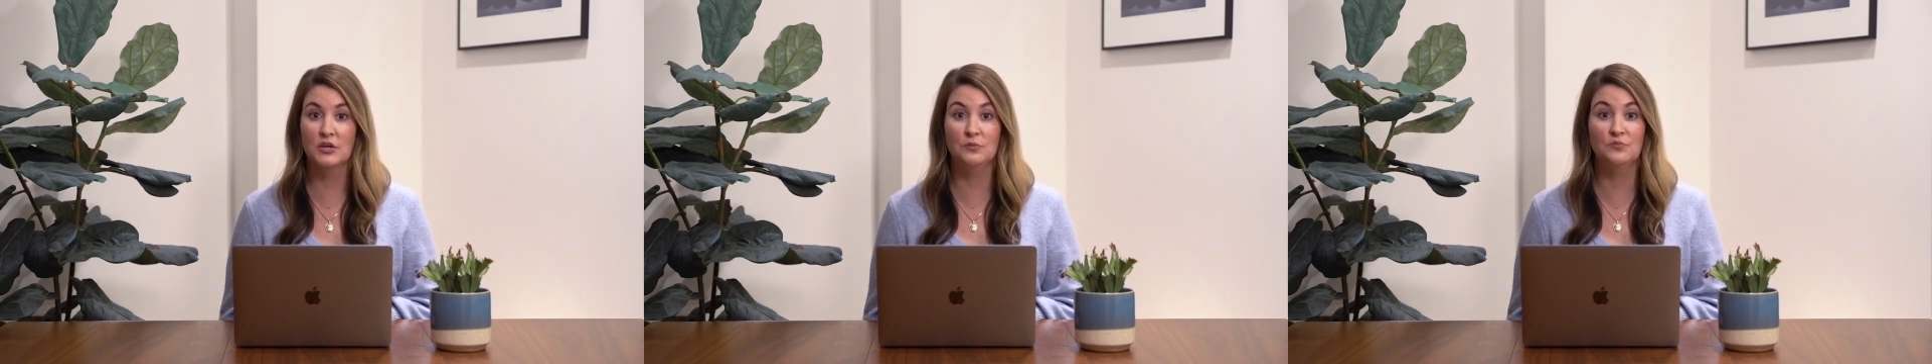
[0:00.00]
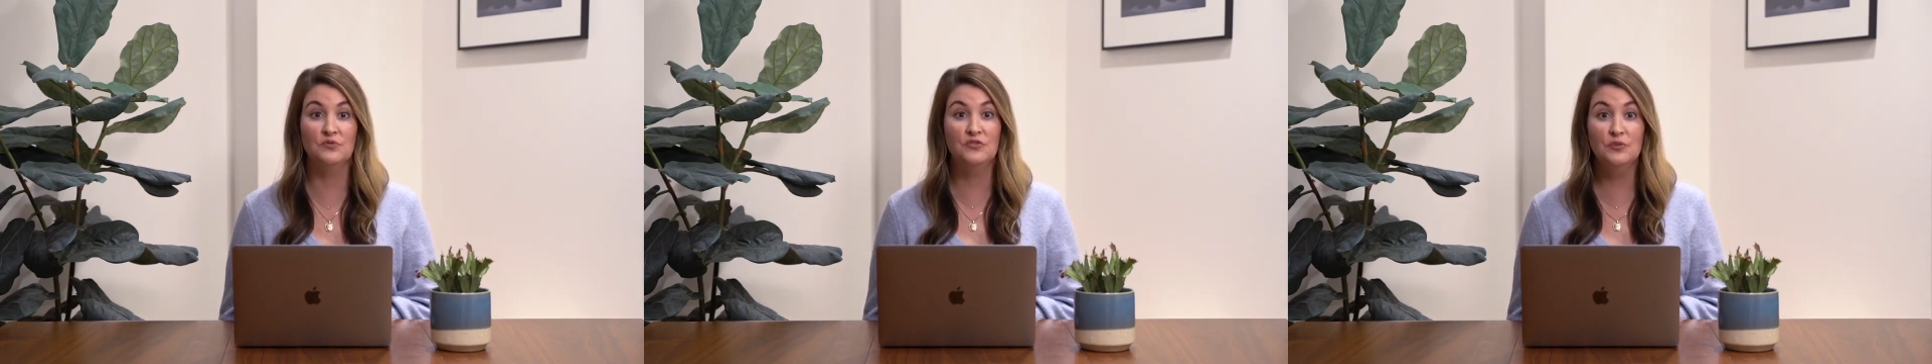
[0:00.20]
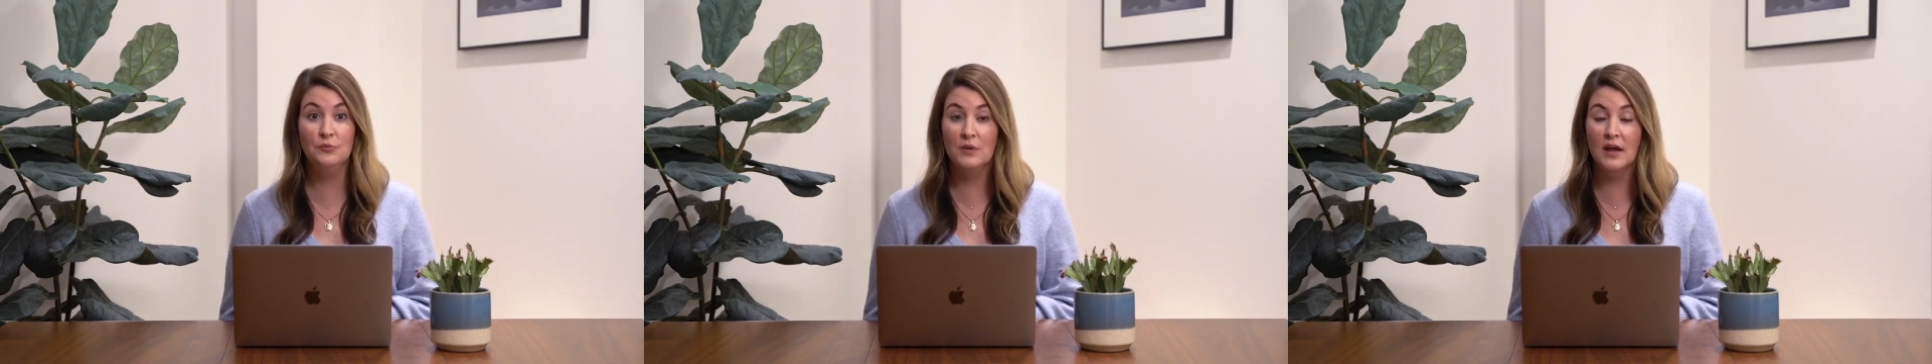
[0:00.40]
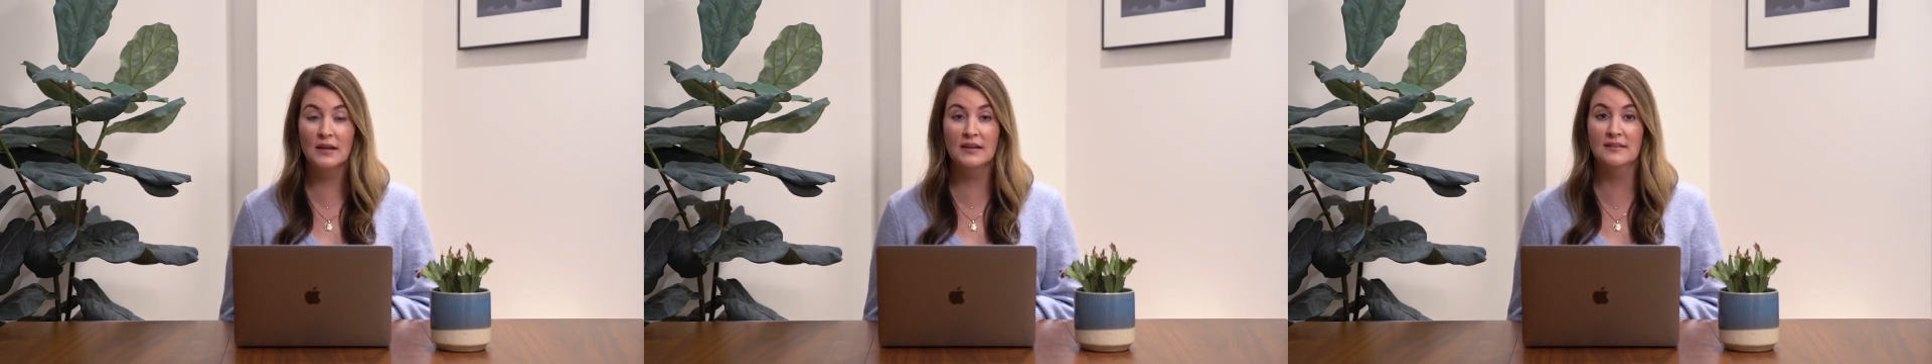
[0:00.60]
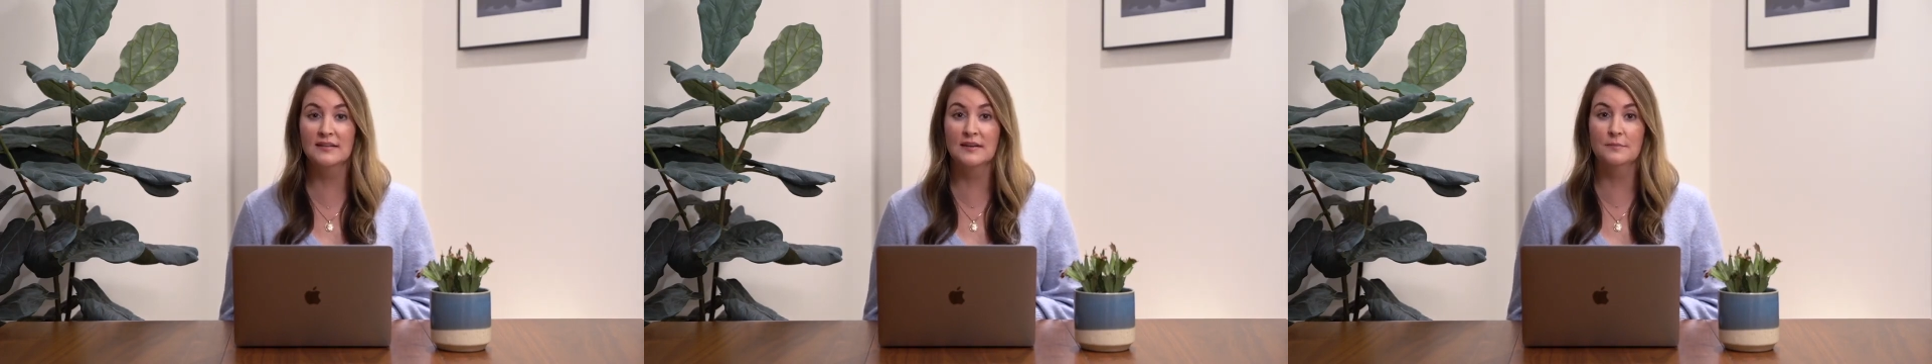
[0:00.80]
you do
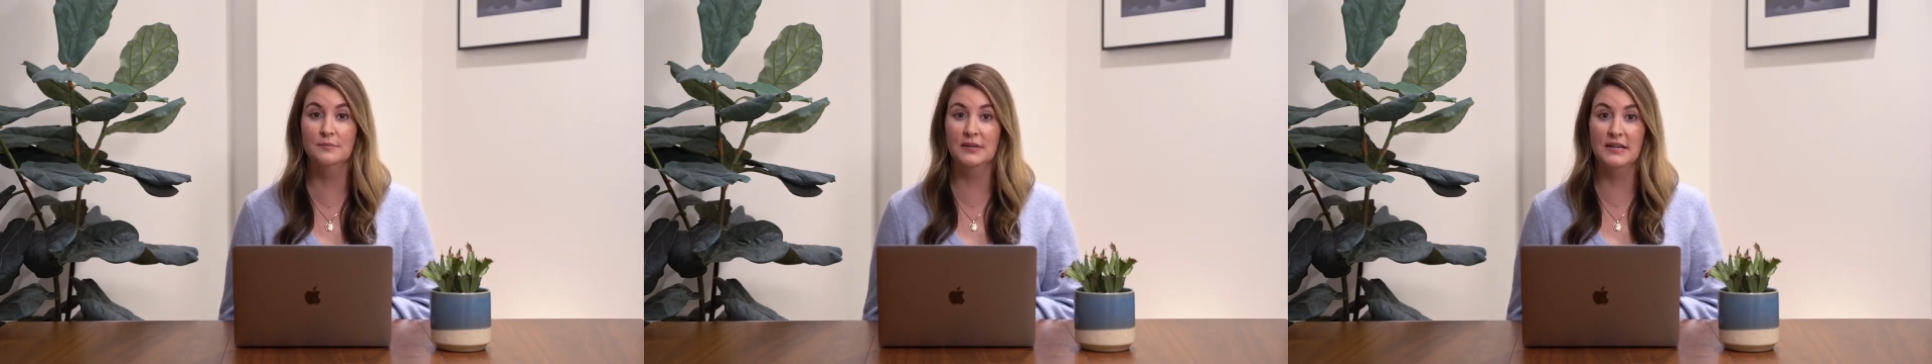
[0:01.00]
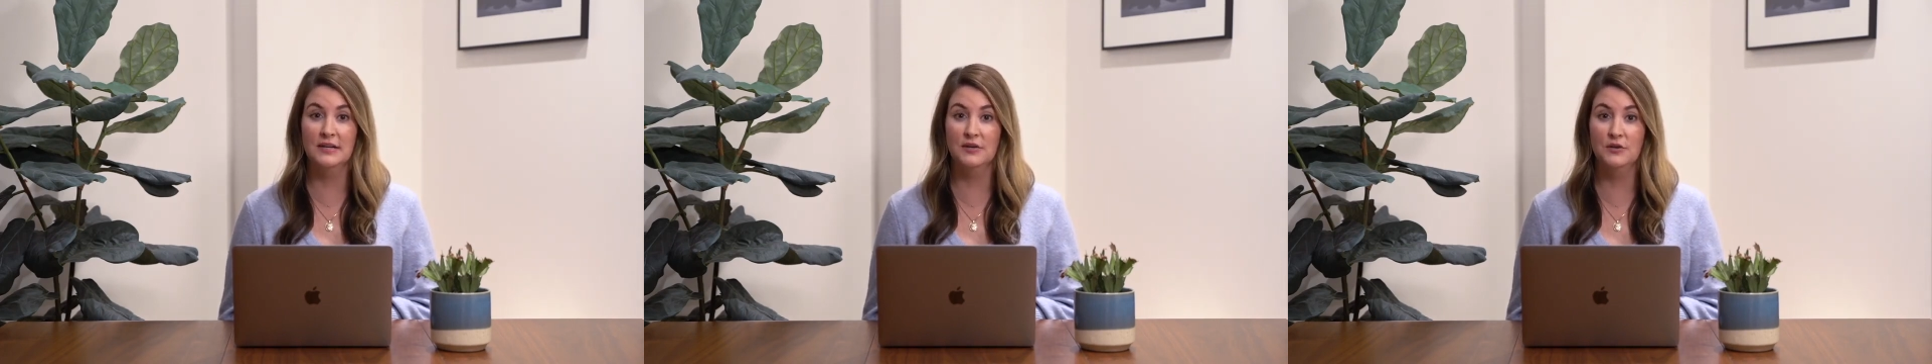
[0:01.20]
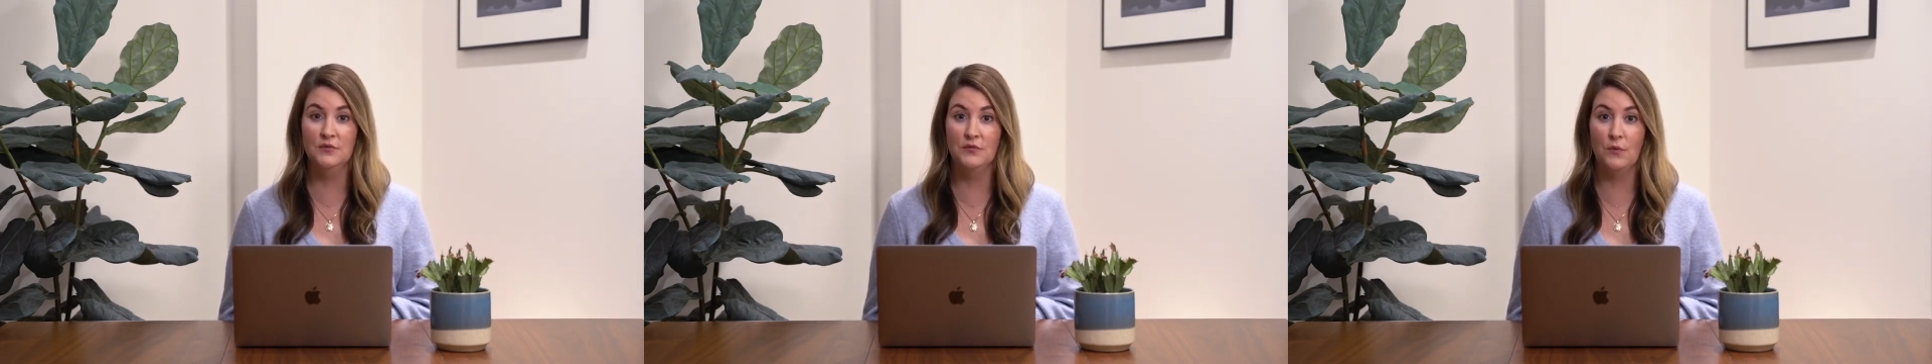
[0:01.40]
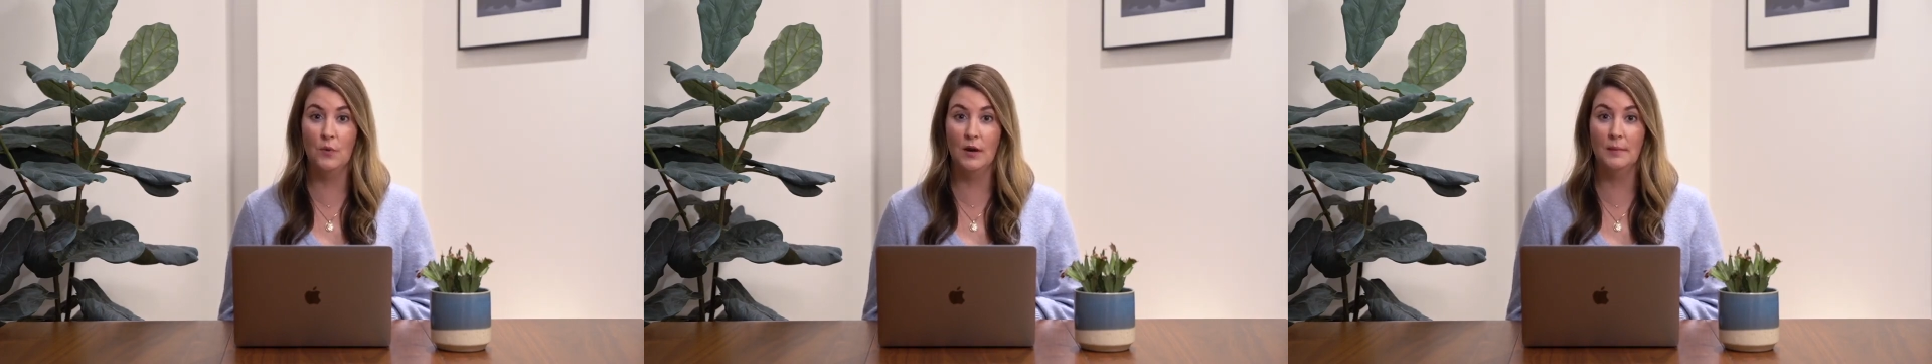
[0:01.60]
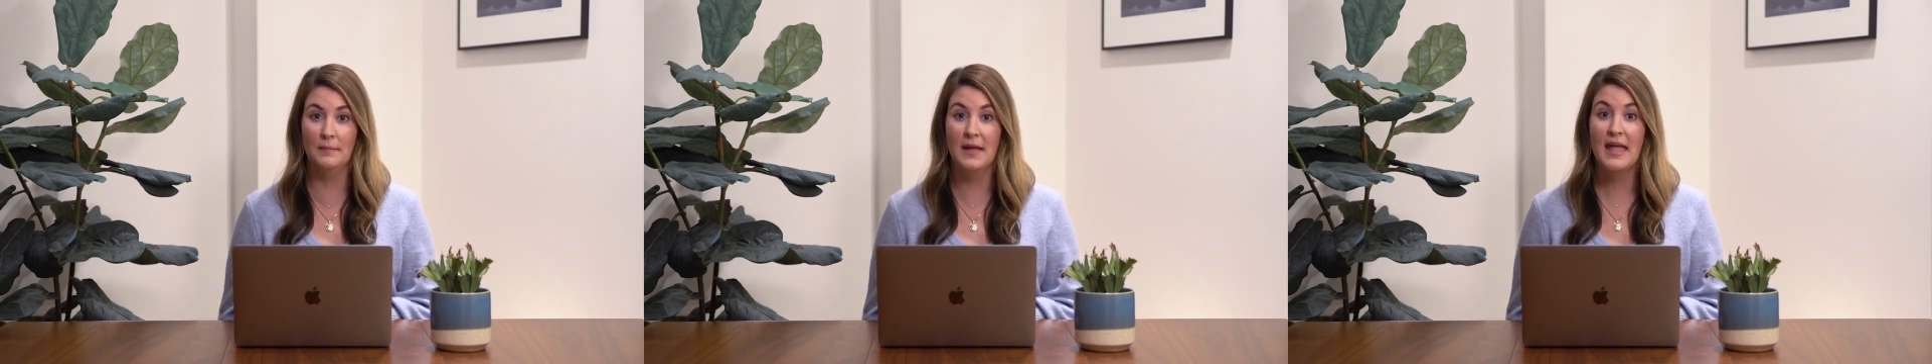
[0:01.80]
not need to complete a new
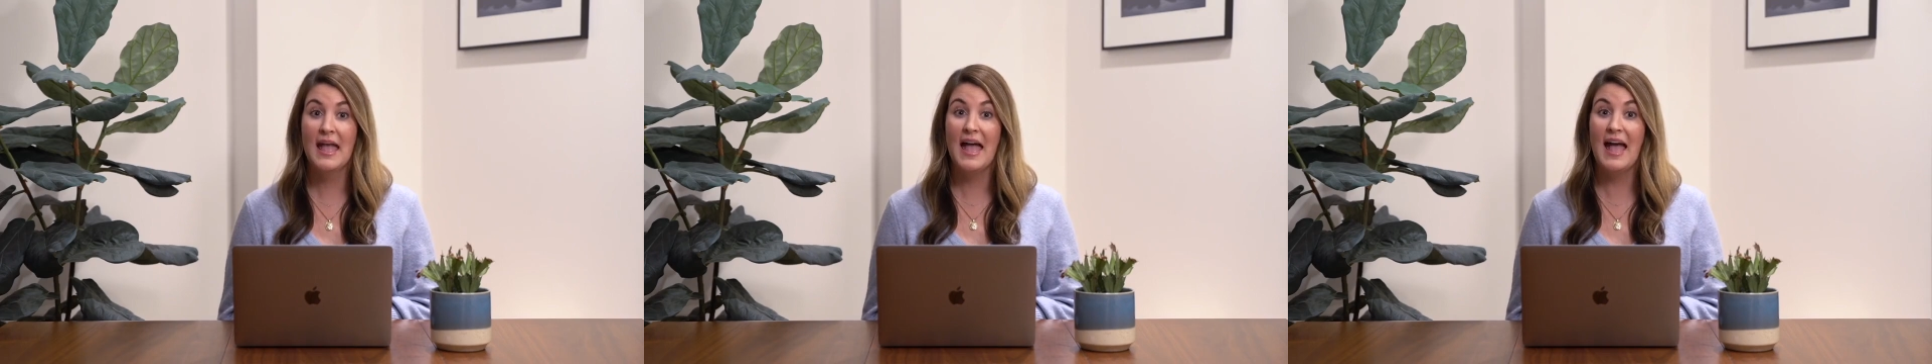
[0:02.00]
form